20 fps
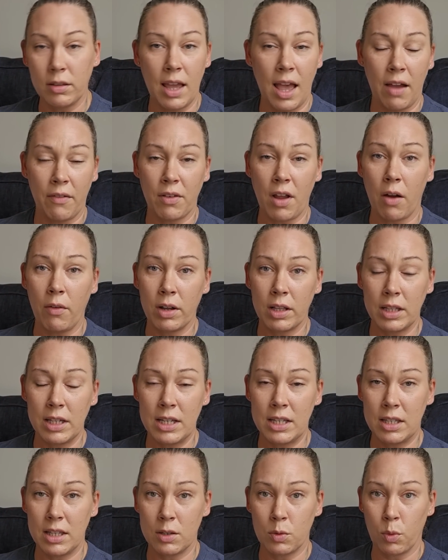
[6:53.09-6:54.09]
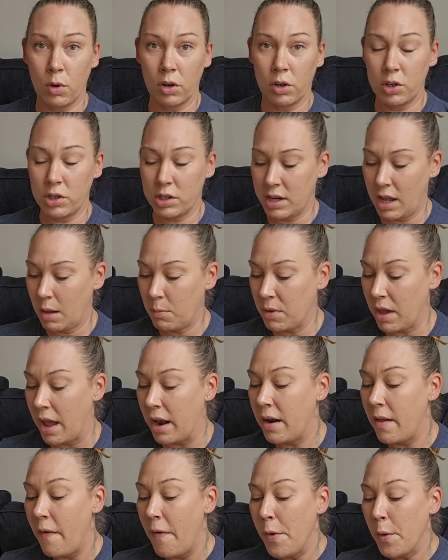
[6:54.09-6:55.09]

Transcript: They have not released this worker's name yet